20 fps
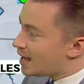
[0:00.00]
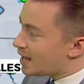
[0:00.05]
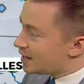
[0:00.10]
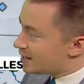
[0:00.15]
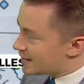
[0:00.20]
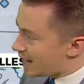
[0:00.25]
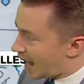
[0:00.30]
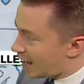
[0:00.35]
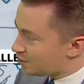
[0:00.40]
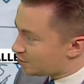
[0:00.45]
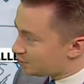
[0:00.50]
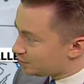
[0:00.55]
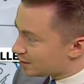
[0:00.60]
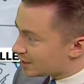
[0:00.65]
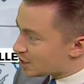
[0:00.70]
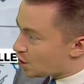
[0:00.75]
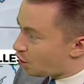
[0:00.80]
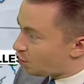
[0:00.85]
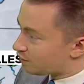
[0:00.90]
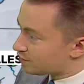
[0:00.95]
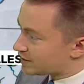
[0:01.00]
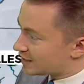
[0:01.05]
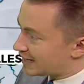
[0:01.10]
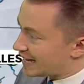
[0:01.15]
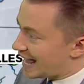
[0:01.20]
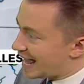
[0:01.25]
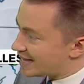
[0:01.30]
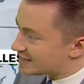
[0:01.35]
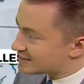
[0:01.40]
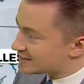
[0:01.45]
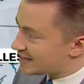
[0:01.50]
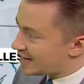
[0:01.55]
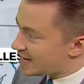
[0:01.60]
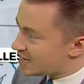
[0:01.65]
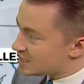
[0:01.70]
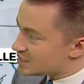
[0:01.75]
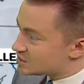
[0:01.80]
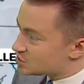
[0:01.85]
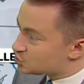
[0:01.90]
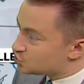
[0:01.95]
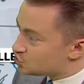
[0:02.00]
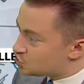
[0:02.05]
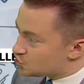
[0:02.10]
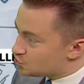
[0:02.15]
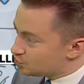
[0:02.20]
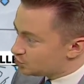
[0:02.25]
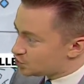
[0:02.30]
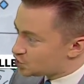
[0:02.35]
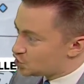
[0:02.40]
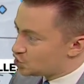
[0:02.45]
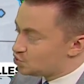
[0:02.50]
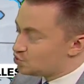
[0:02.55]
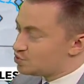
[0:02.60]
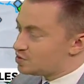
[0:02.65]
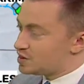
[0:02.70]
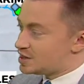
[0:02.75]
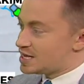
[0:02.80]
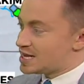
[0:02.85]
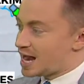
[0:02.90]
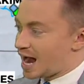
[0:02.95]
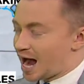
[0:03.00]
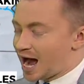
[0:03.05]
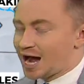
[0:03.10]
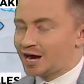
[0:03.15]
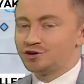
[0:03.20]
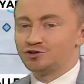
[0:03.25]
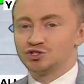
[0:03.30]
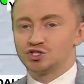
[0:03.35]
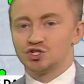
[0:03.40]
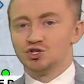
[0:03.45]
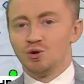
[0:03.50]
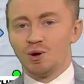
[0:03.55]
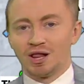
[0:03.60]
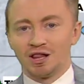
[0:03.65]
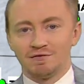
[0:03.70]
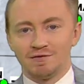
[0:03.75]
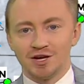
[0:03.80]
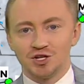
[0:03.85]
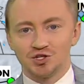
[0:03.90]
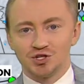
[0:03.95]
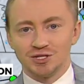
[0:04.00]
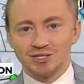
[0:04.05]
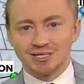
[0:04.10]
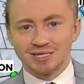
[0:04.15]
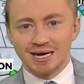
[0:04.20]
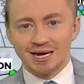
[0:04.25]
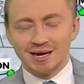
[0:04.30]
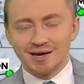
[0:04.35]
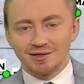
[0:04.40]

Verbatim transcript: not only over the Cascades due to the higher snow elevations,